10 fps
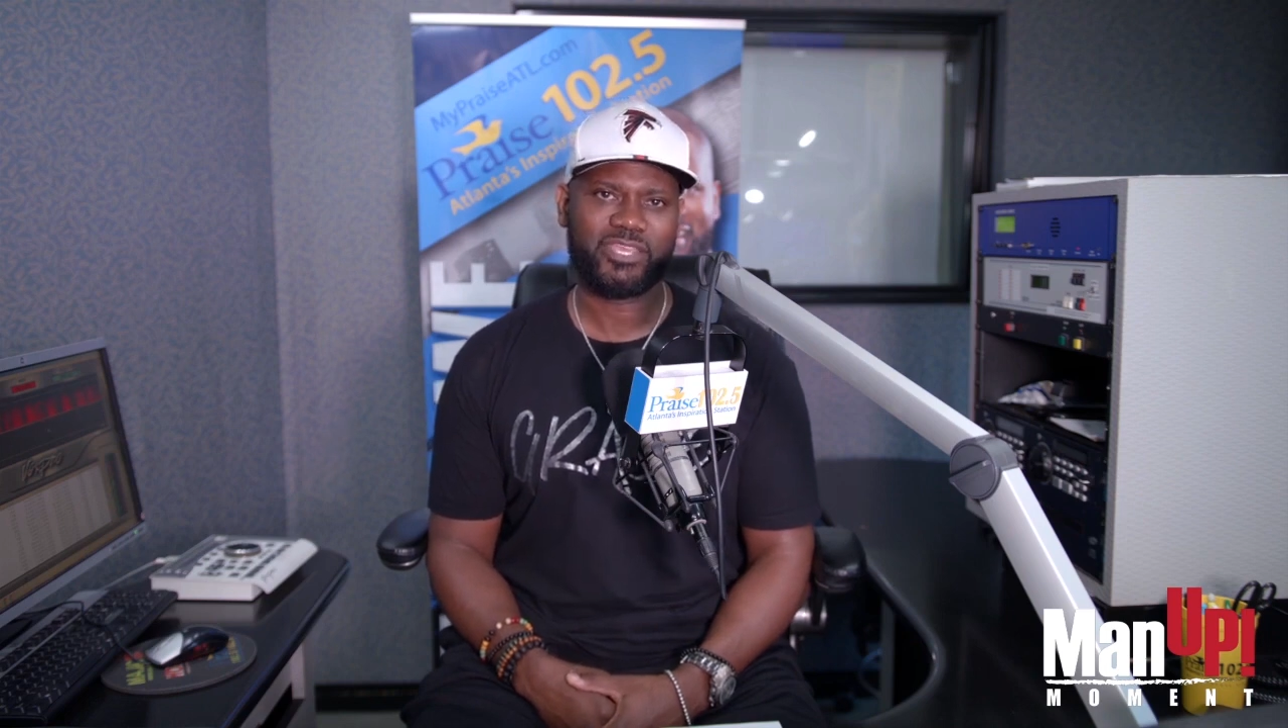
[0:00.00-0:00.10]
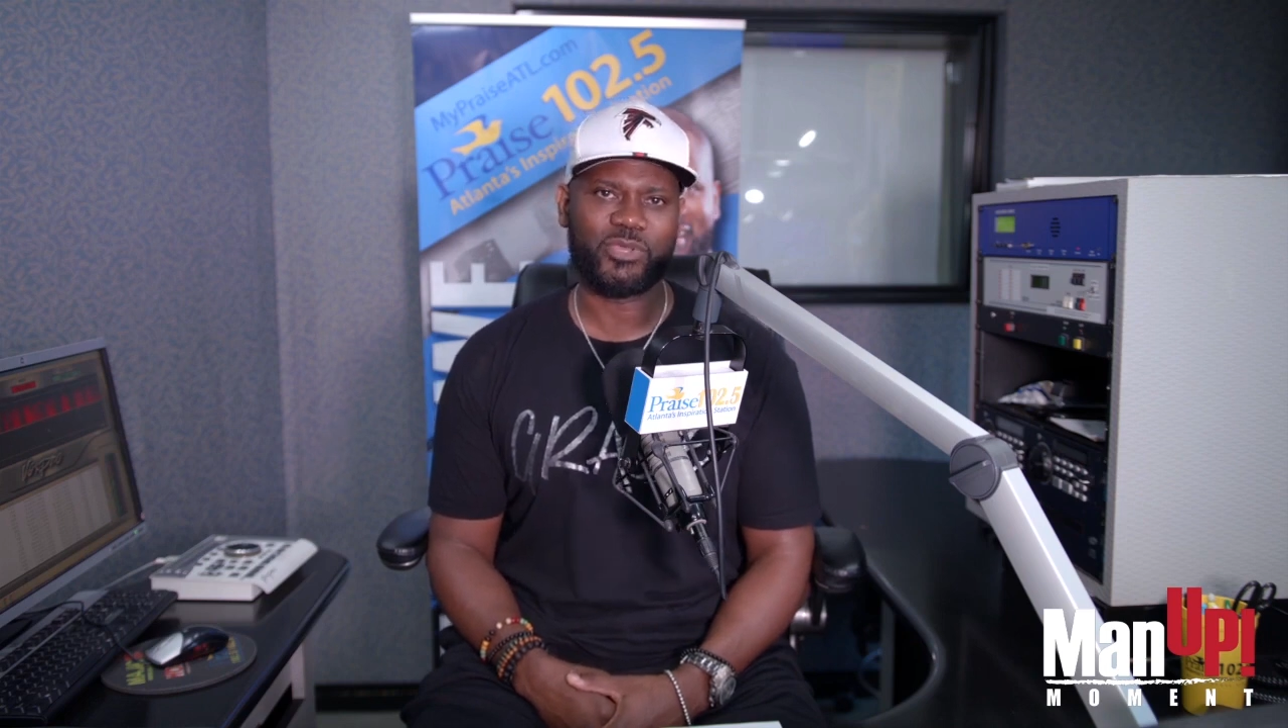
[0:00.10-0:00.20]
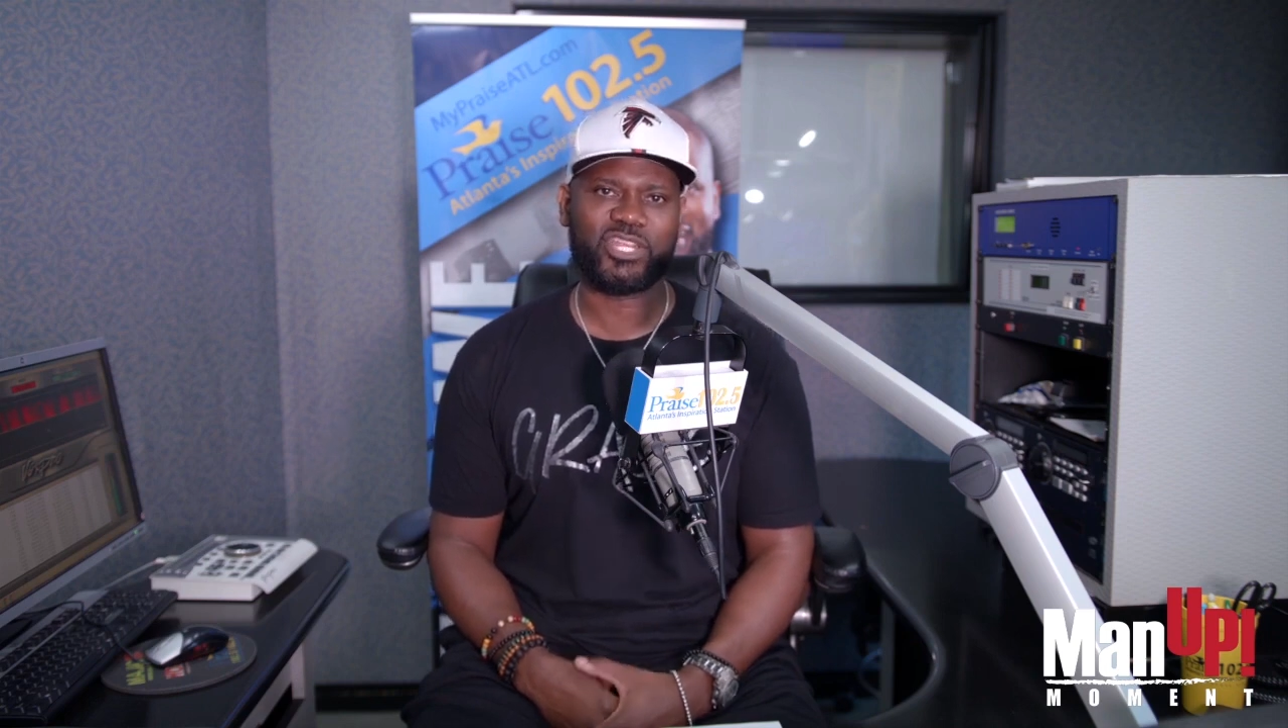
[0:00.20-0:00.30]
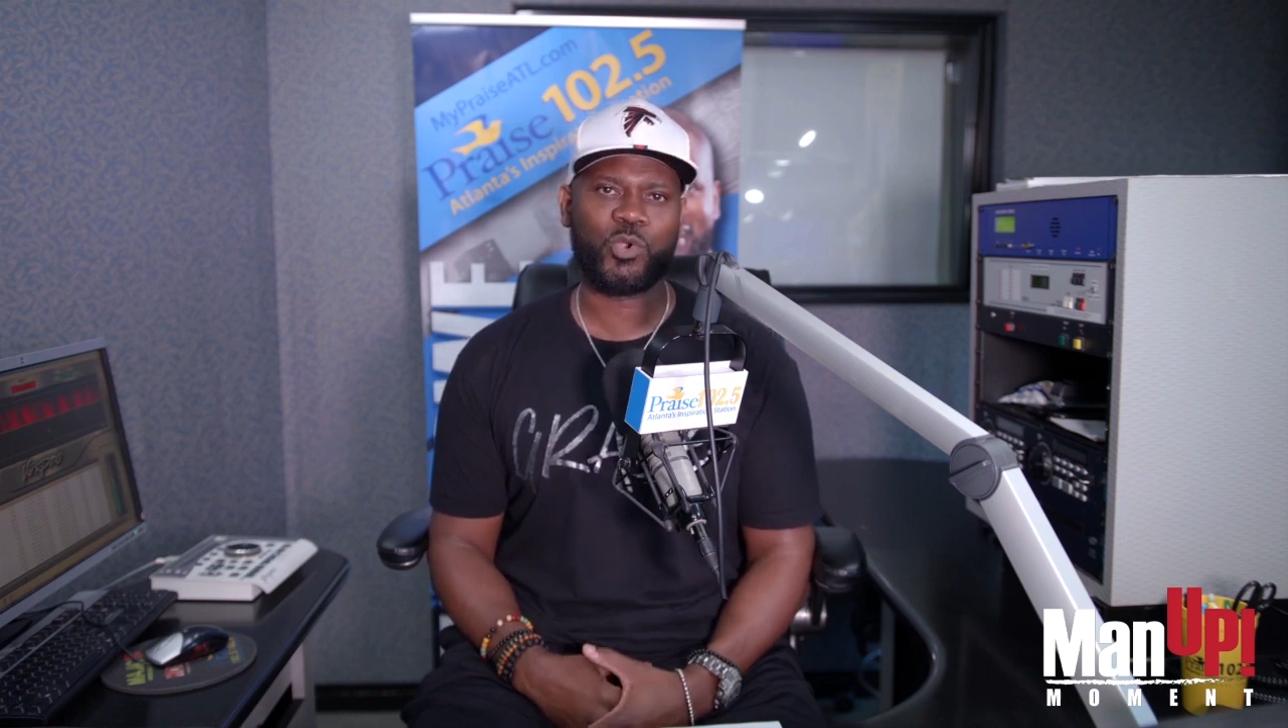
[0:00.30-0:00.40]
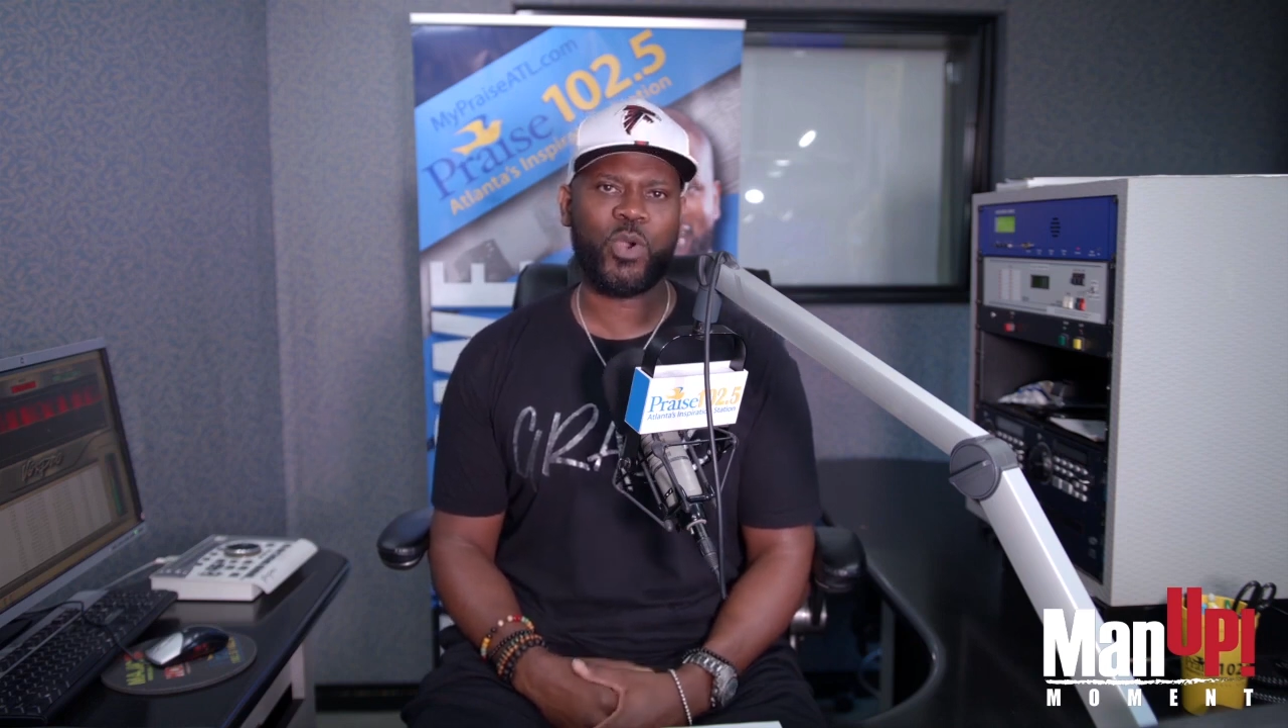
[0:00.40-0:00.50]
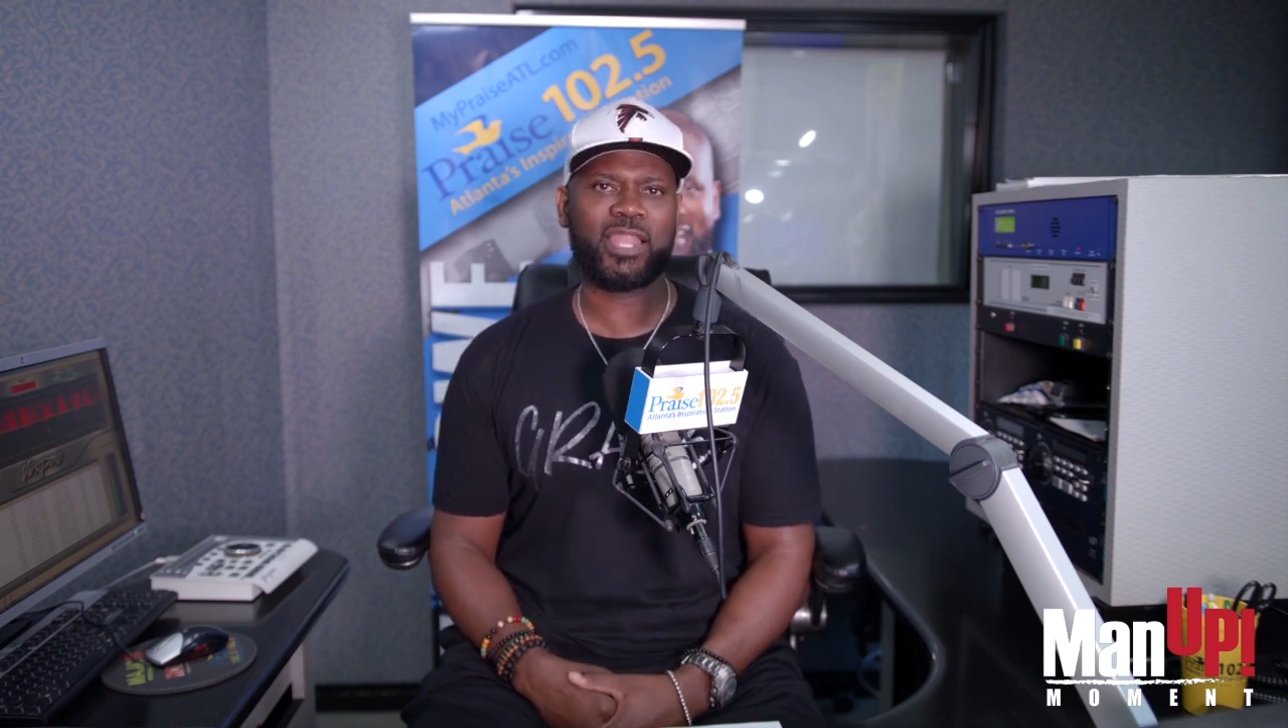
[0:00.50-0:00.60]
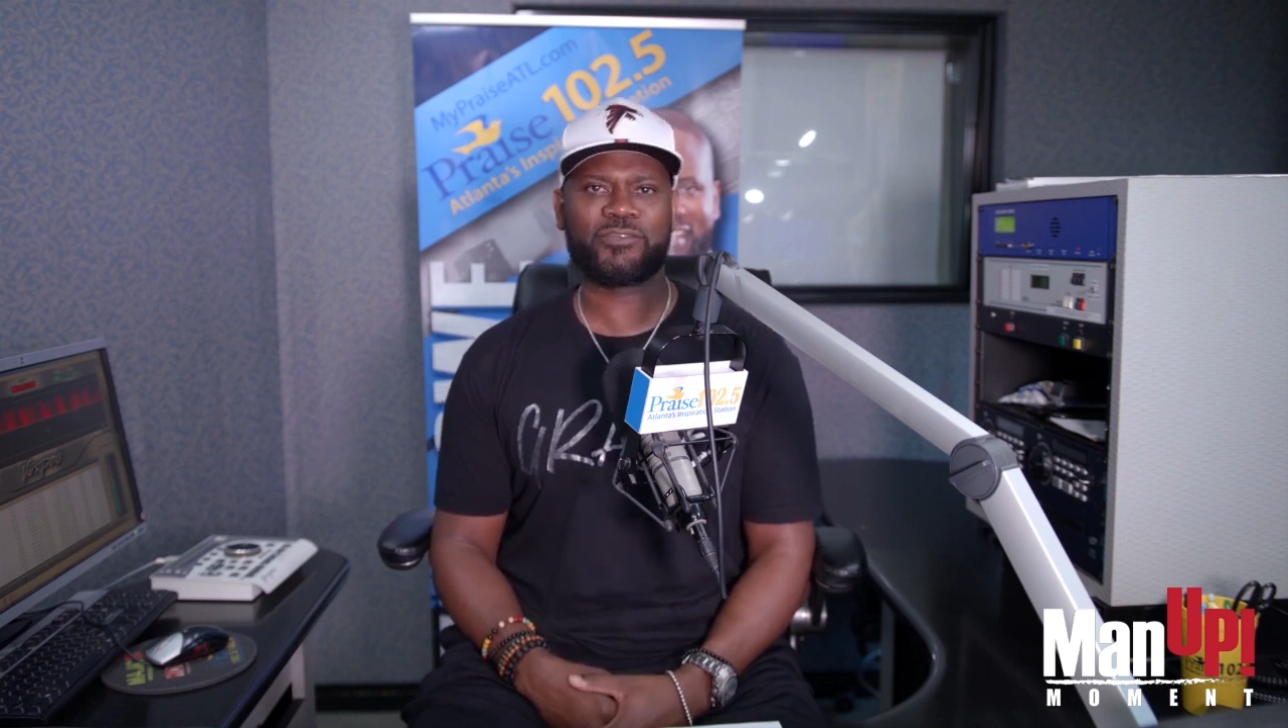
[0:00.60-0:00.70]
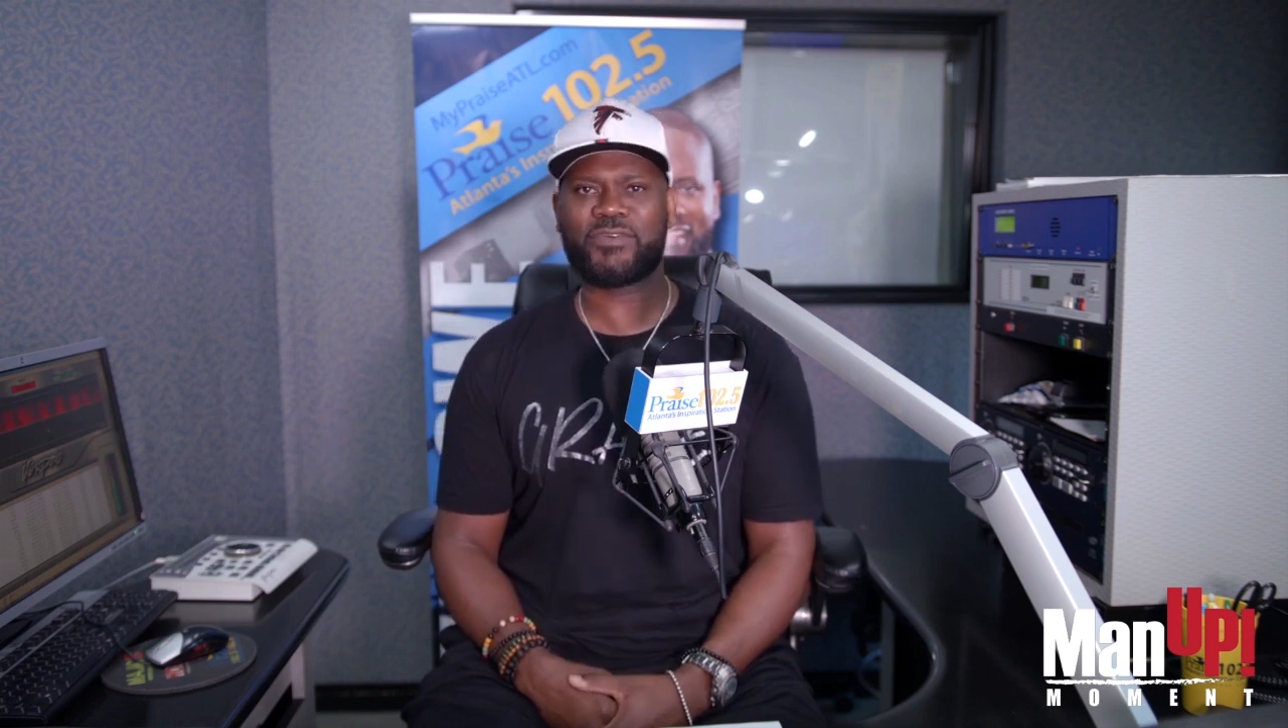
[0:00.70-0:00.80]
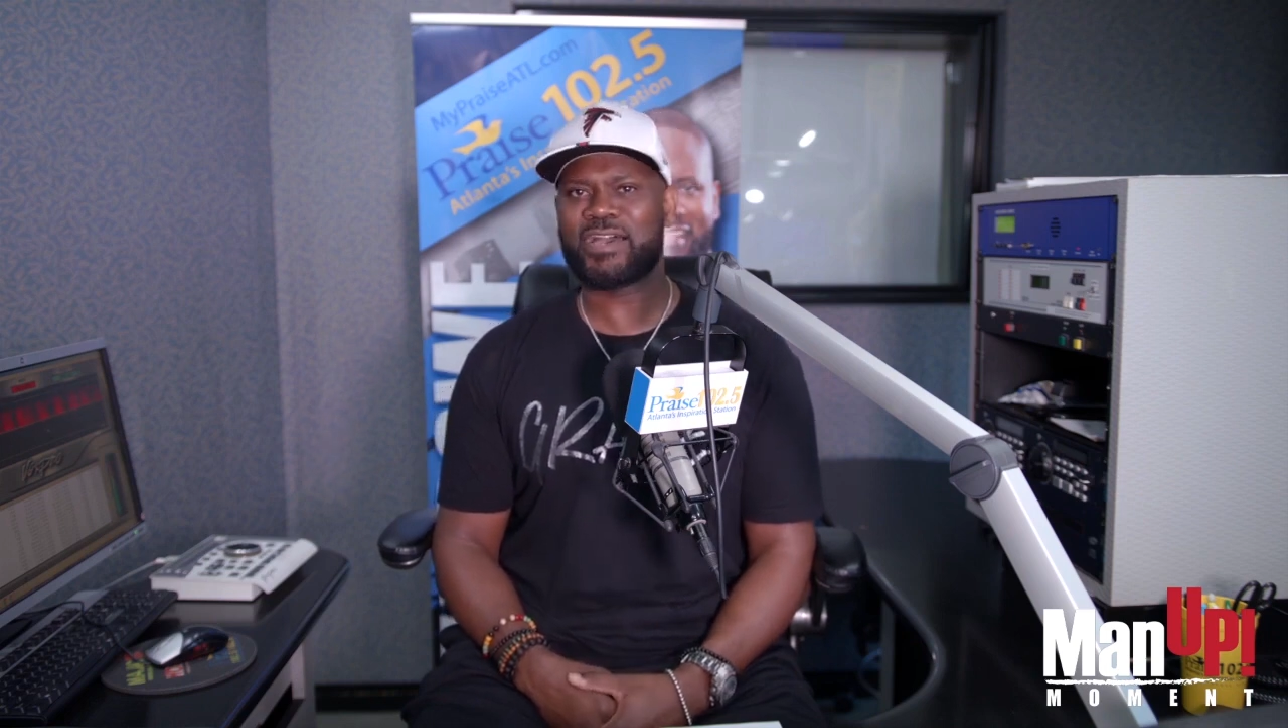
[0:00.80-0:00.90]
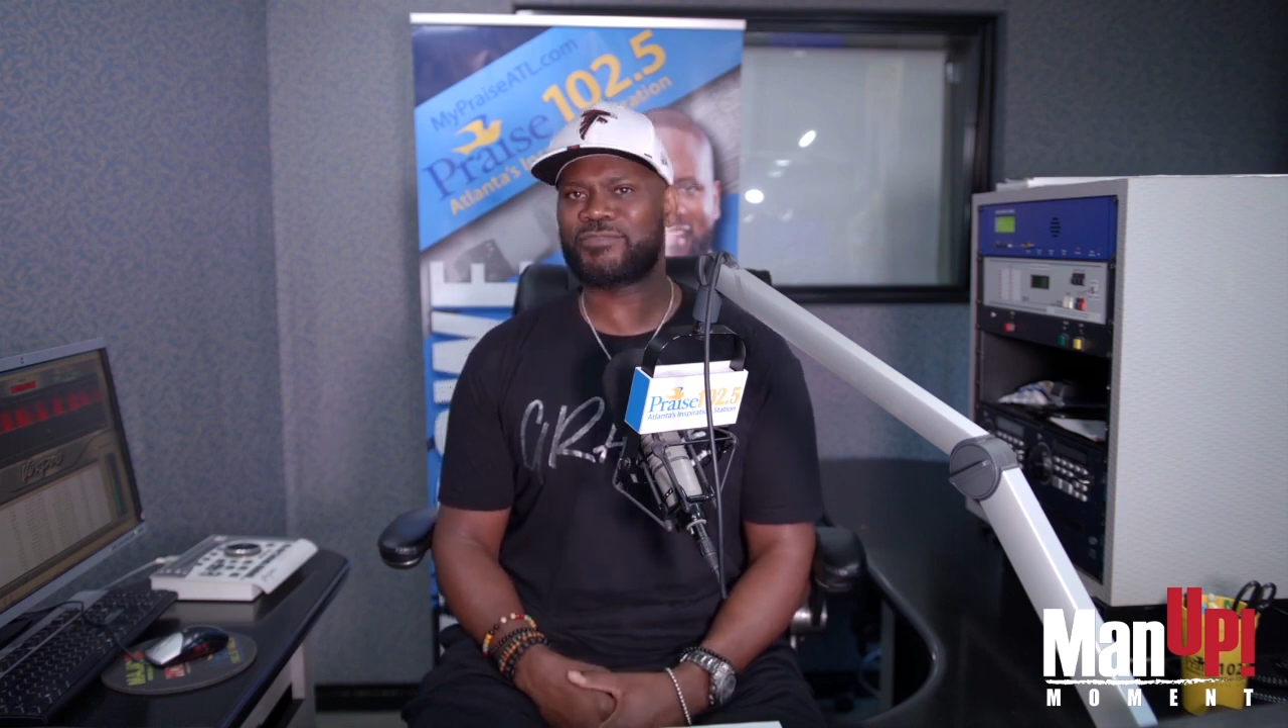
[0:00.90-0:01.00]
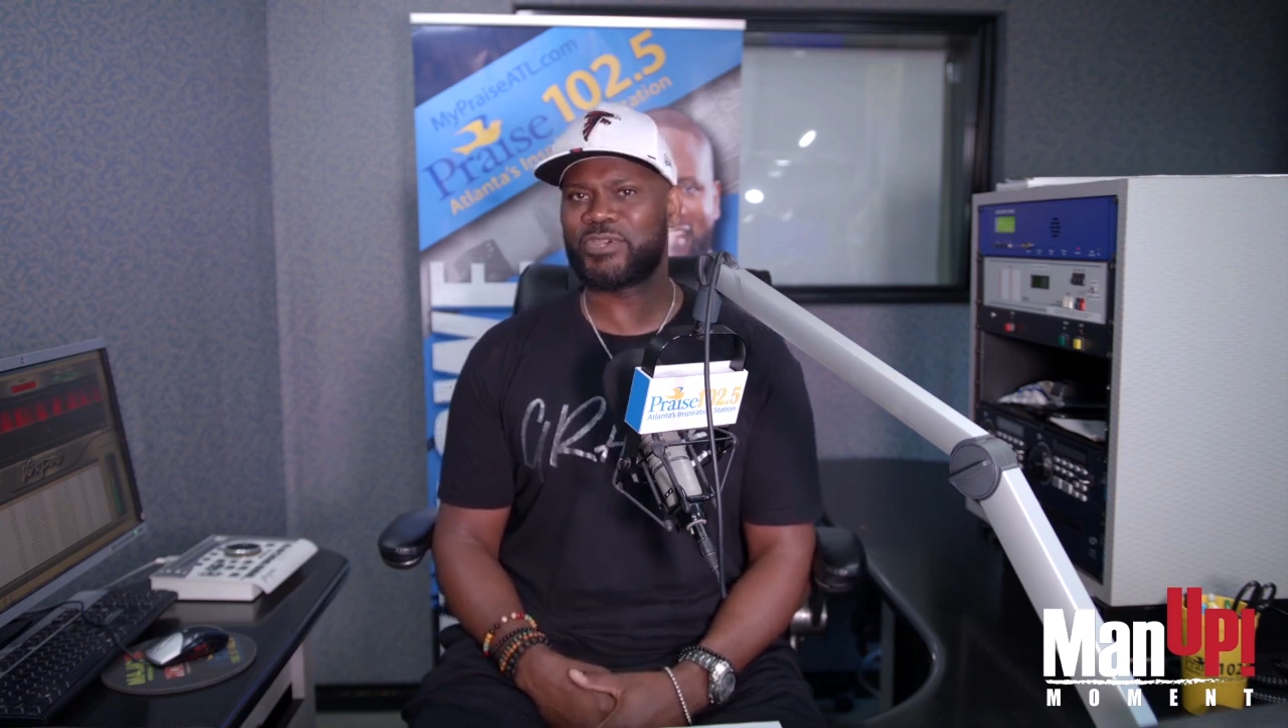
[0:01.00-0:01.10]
You had to qualify